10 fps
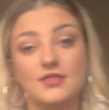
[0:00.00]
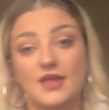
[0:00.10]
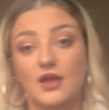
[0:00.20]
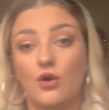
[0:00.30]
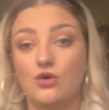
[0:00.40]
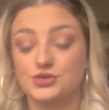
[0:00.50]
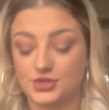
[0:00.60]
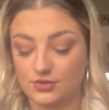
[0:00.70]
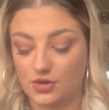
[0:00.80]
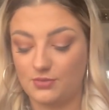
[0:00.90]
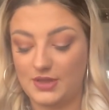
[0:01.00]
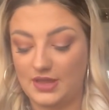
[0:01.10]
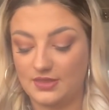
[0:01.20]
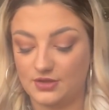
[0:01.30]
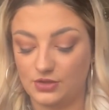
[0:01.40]
They also got
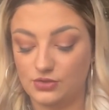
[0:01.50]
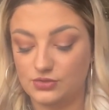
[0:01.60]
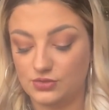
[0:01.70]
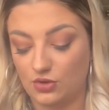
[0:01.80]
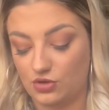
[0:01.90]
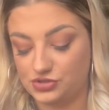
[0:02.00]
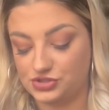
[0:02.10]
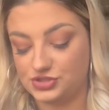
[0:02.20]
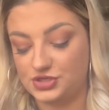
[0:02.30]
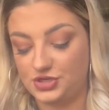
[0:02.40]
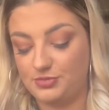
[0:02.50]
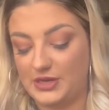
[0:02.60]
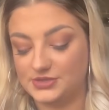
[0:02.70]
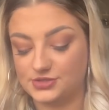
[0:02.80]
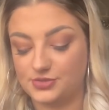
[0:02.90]
me the gorgeous new
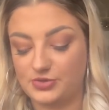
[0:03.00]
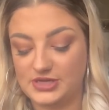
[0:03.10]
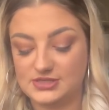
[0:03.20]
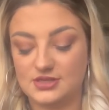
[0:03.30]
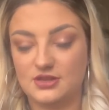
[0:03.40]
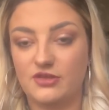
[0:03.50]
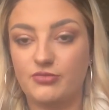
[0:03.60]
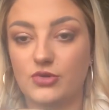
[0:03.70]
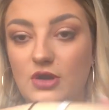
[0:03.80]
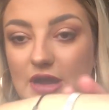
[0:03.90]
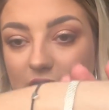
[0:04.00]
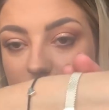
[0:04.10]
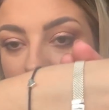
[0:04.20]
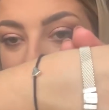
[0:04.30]
Pandora bracelet that they've brought out